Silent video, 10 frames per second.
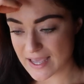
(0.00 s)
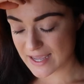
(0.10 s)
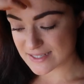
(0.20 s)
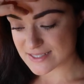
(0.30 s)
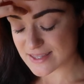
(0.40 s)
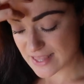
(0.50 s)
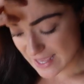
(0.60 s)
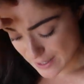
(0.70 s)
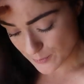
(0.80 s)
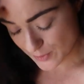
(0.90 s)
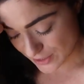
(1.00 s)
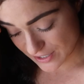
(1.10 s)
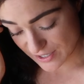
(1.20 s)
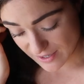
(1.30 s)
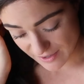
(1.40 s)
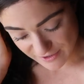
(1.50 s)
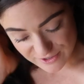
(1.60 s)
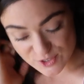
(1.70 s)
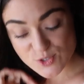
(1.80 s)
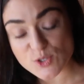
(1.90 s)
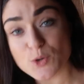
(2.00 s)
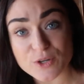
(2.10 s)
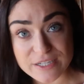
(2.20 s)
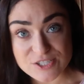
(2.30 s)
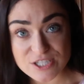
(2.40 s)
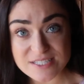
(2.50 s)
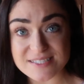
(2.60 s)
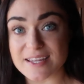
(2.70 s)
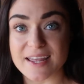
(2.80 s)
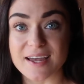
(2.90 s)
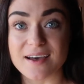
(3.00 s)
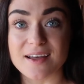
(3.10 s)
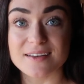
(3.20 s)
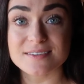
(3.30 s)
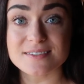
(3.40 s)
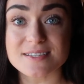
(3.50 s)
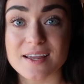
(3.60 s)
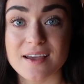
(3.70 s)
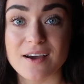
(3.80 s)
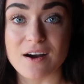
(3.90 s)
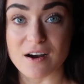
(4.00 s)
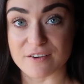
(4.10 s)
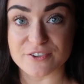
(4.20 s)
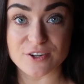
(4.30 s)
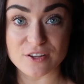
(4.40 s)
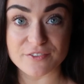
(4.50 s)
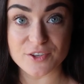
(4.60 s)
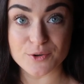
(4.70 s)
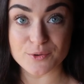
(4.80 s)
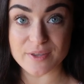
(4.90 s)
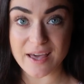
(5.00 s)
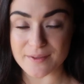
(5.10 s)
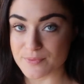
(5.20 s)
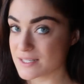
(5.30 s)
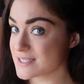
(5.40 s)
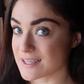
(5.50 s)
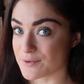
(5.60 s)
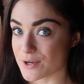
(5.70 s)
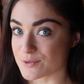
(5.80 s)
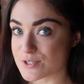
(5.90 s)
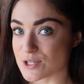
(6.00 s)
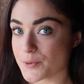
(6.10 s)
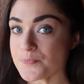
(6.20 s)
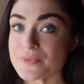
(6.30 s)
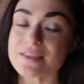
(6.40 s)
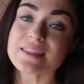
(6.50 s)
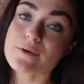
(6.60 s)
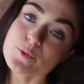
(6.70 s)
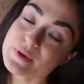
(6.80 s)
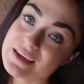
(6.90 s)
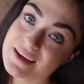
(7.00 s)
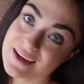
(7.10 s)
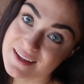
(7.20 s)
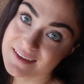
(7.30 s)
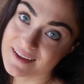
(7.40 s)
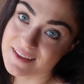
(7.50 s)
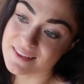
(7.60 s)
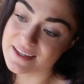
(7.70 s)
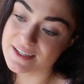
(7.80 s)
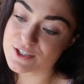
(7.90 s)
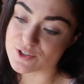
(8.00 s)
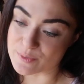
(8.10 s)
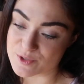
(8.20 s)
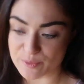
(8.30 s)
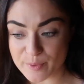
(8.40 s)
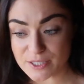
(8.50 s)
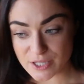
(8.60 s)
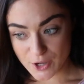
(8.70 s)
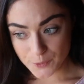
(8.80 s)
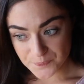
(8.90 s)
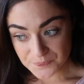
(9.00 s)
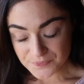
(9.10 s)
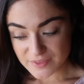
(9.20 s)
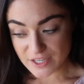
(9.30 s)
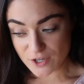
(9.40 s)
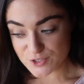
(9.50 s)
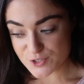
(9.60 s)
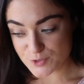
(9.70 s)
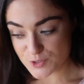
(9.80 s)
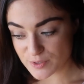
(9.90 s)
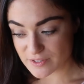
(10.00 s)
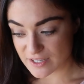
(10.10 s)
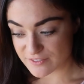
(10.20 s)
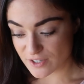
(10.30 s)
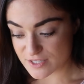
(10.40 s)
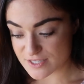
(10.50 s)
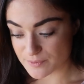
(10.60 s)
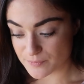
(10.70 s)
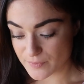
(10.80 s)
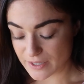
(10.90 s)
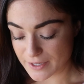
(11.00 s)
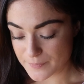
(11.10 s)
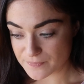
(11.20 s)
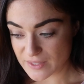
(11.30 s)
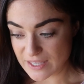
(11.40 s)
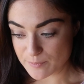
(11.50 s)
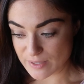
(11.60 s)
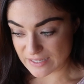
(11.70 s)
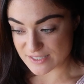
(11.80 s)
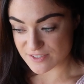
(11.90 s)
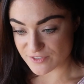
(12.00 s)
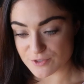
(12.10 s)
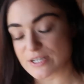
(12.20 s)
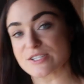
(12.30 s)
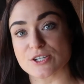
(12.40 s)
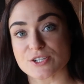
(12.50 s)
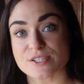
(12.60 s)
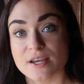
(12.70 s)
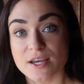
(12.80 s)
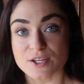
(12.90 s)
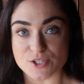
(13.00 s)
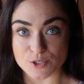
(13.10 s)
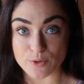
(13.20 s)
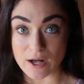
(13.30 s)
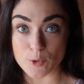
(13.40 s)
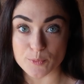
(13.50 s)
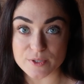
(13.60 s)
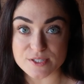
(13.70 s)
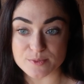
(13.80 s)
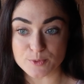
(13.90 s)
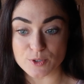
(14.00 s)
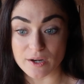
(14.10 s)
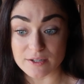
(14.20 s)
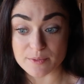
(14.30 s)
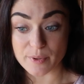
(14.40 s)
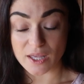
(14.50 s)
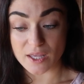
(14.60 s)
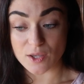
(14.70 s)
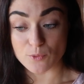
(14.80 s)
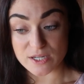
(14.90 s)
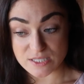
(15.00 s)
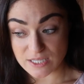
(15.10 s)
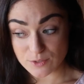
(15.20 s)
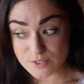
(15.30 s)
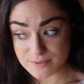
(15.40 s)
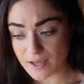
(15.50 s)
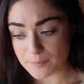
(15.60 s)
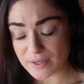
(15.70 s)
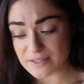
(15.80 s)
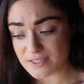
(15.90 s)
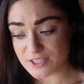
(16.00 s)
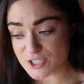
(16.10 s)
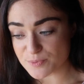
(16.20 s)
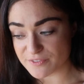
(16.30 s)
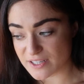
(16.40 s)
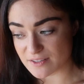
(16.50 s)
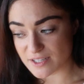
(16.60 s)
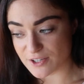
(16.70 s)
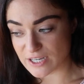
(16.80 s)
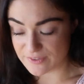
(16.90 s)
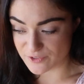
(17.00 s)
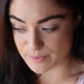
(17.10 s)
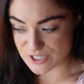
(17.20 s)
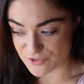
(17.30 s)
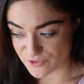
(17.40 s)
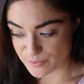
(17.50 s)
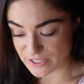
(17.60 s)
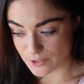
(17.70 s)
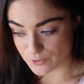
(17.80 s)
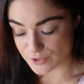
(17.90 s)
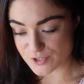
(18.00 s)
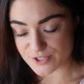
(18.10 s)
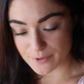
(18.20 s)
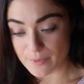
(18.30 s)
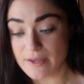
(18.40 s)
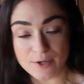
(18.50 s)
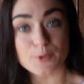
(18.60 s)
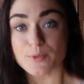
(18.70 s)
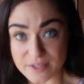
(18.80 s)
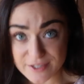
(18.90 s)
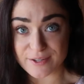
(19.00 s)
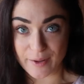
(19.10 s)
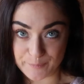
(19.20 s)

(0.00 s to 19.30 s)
And they were so gracious and offered all of you, yeah, the discount code. So that will be in the description below. They also do a lot of awesome campaigns and fundraisers to help support pig rescues. And then they just provide a lot of great information for pig owners. So really good